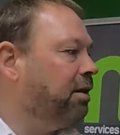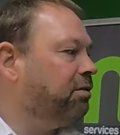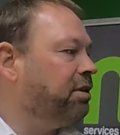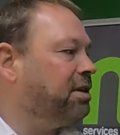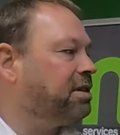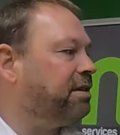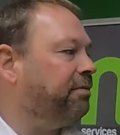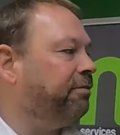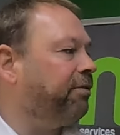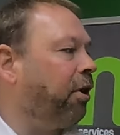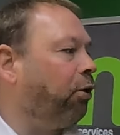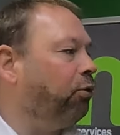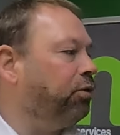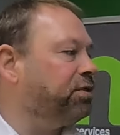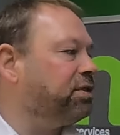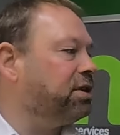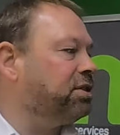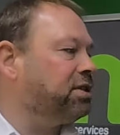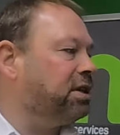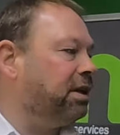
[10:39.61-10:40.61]
This
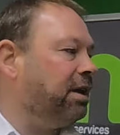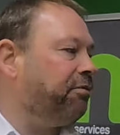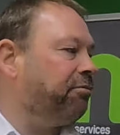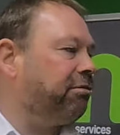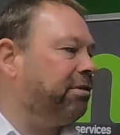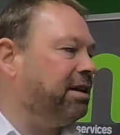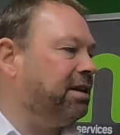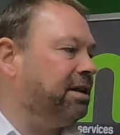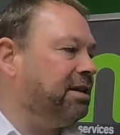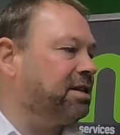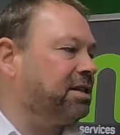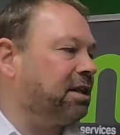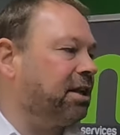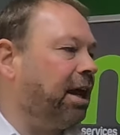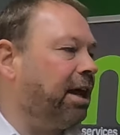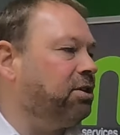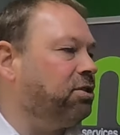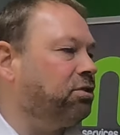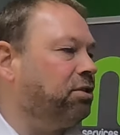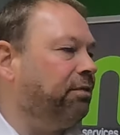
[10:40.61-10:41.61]
involves the delivery and
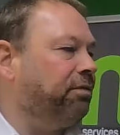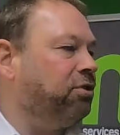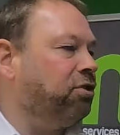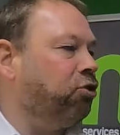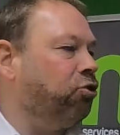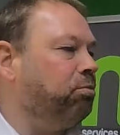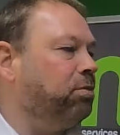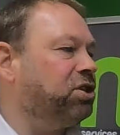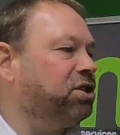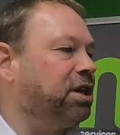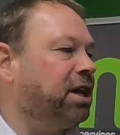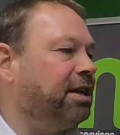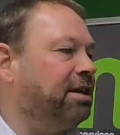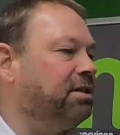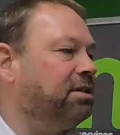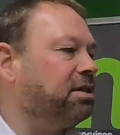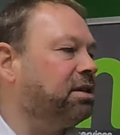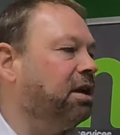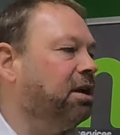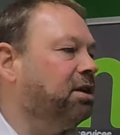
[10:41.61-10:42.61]
installation of new
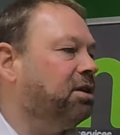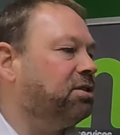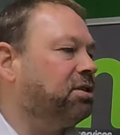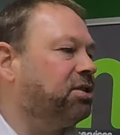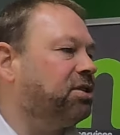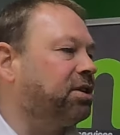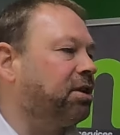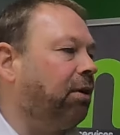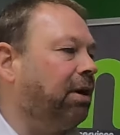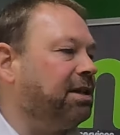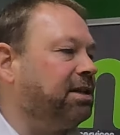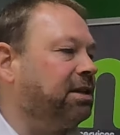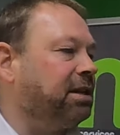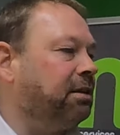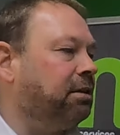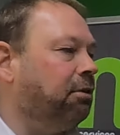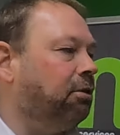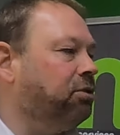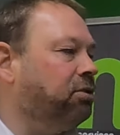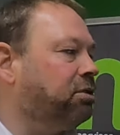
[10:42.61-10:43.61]
machines to sites
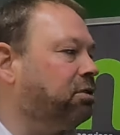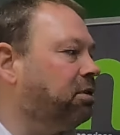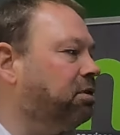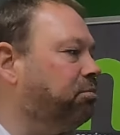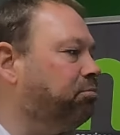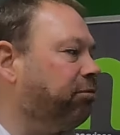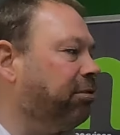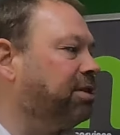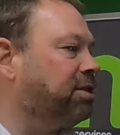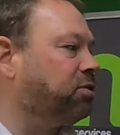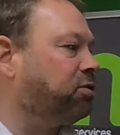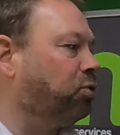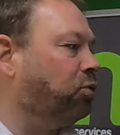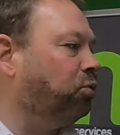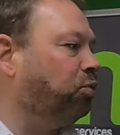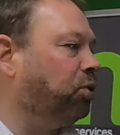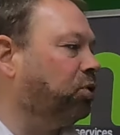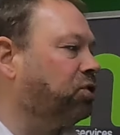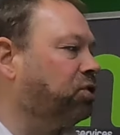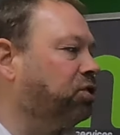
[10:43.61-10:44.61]
in London, Bristol,
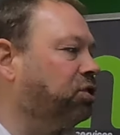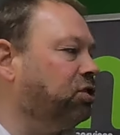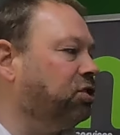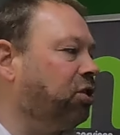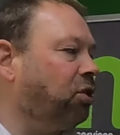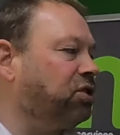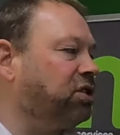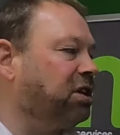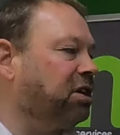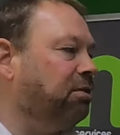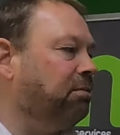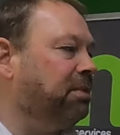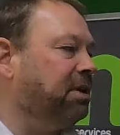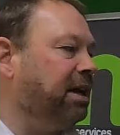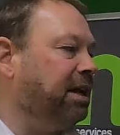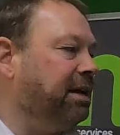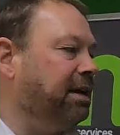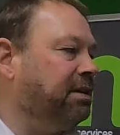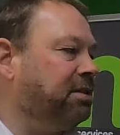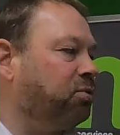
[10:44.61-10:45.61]
Worcester, Nottingham,
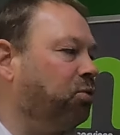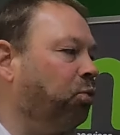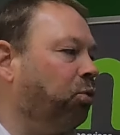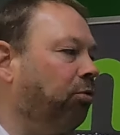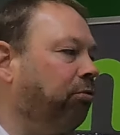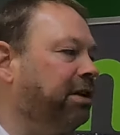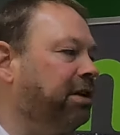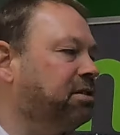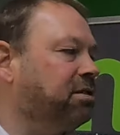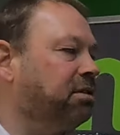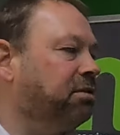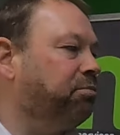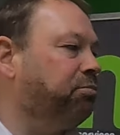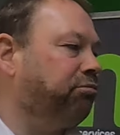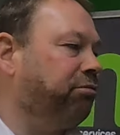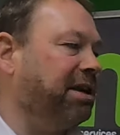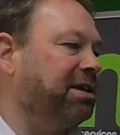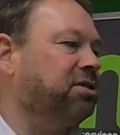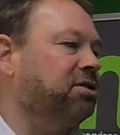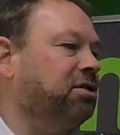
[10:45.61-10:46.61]
Leeds, Warrington,
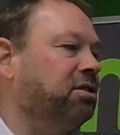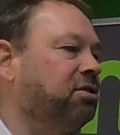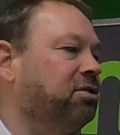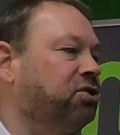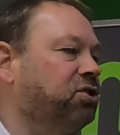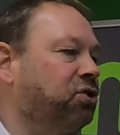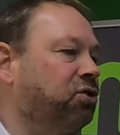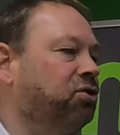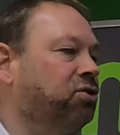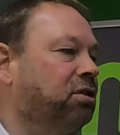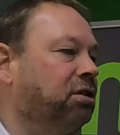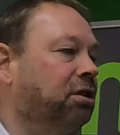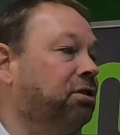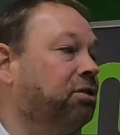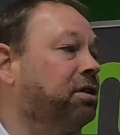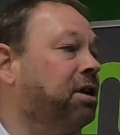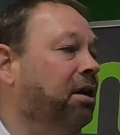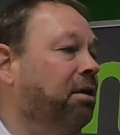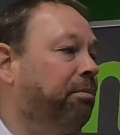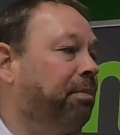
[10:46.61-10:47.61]
Preston,
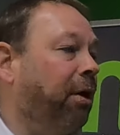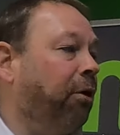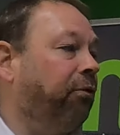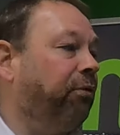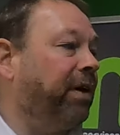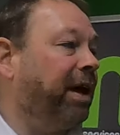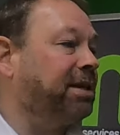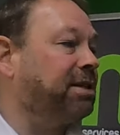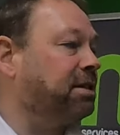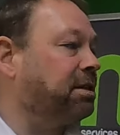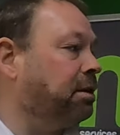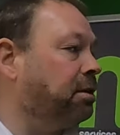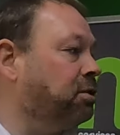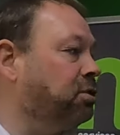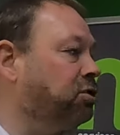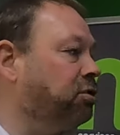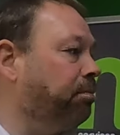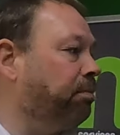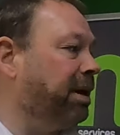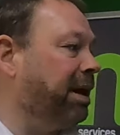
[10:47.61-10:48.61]
Sunderland, Belfast
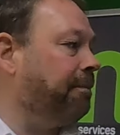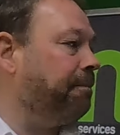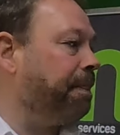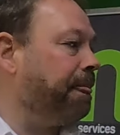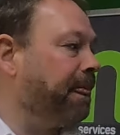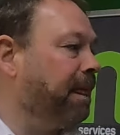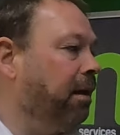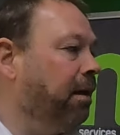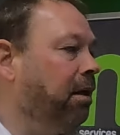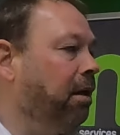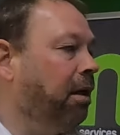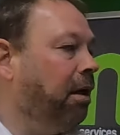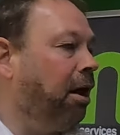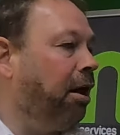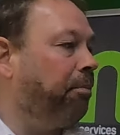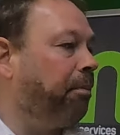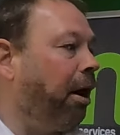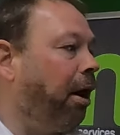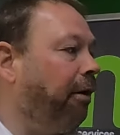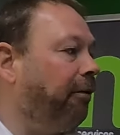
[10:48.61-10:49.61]
and Dublin.
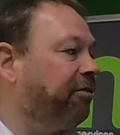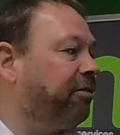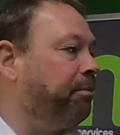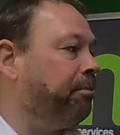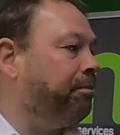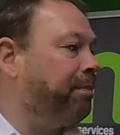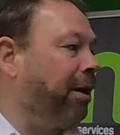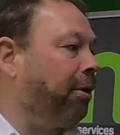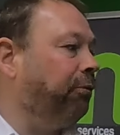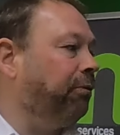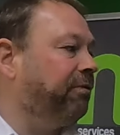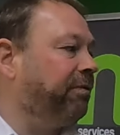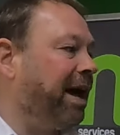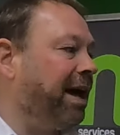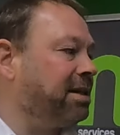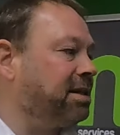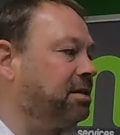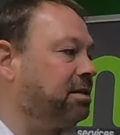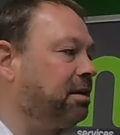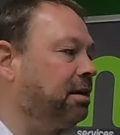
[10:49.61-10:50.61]
Apart from
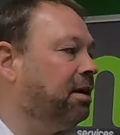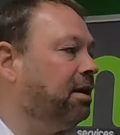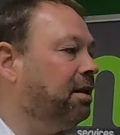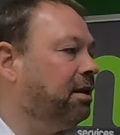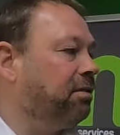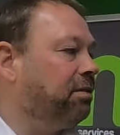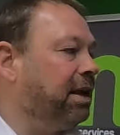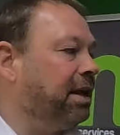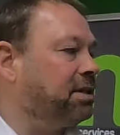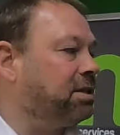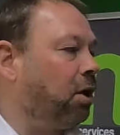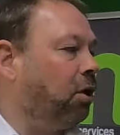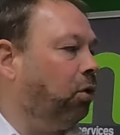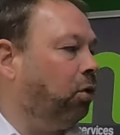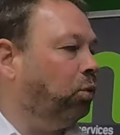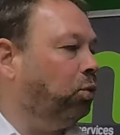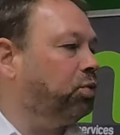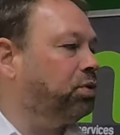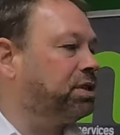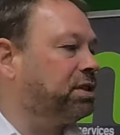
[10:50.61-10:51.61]
Belfast, these are
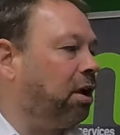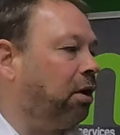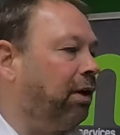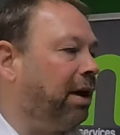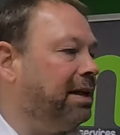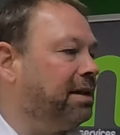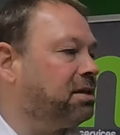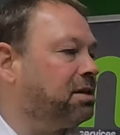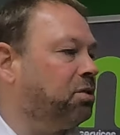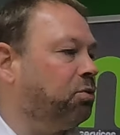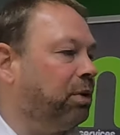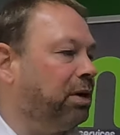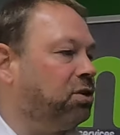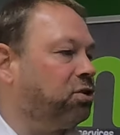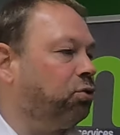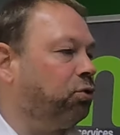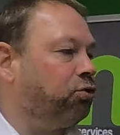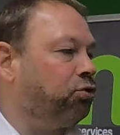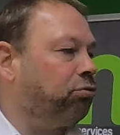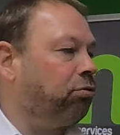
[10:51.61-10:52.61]
all sites to which
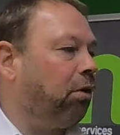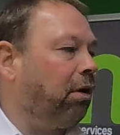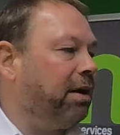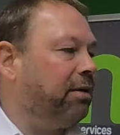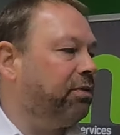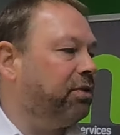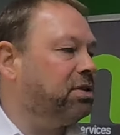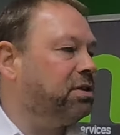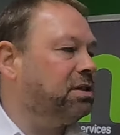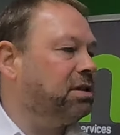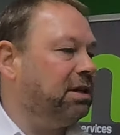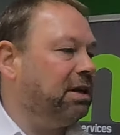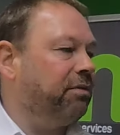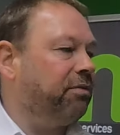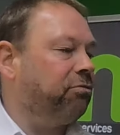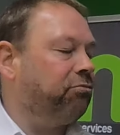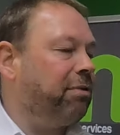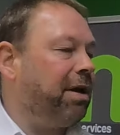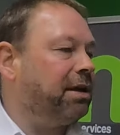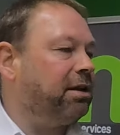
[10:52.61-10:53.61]
your drivers
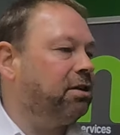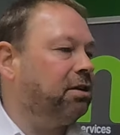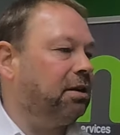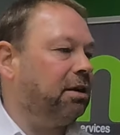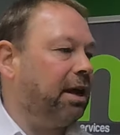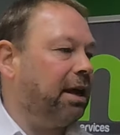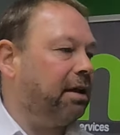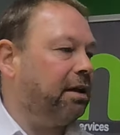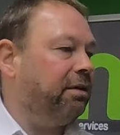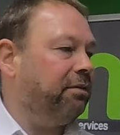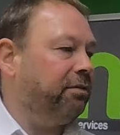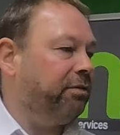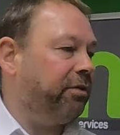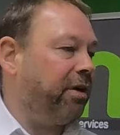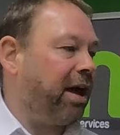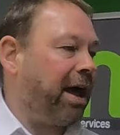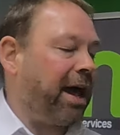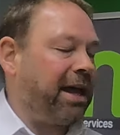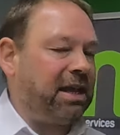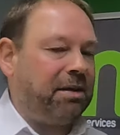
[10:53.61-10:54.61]
deliver regularly for